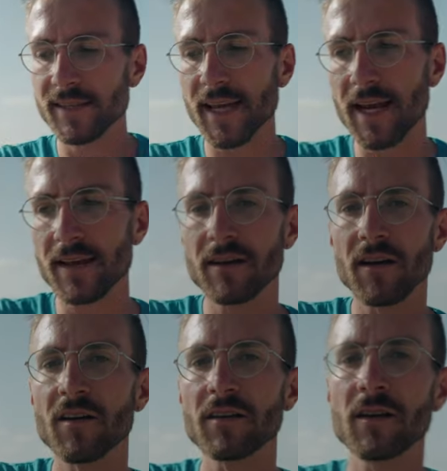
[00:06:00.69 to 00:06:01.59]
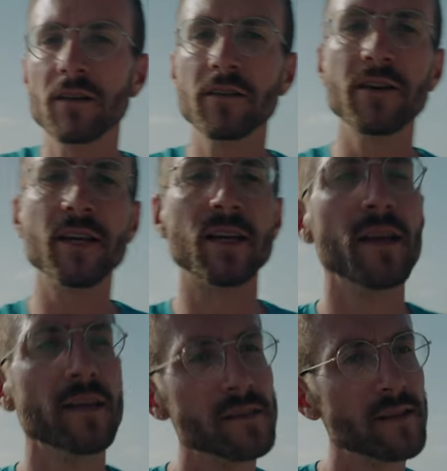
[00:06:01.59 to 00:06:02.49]
sand on concrete.
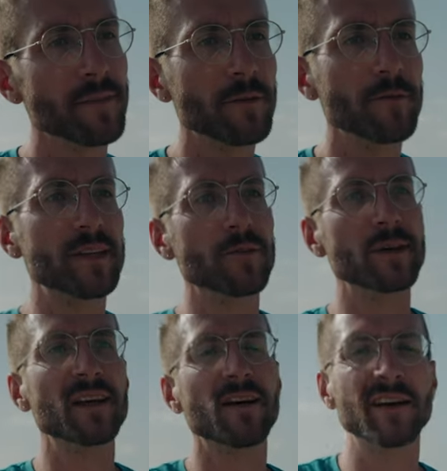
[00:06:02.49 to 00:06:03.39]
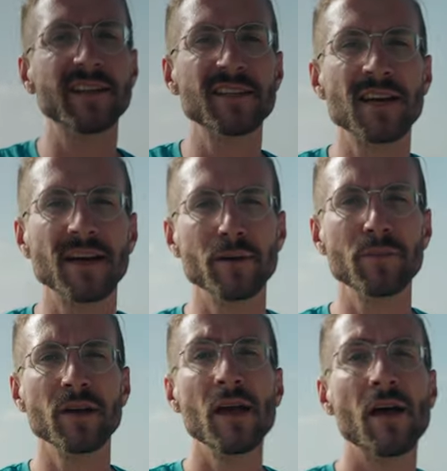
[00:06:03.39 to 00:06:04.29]
This is something we deal with all the time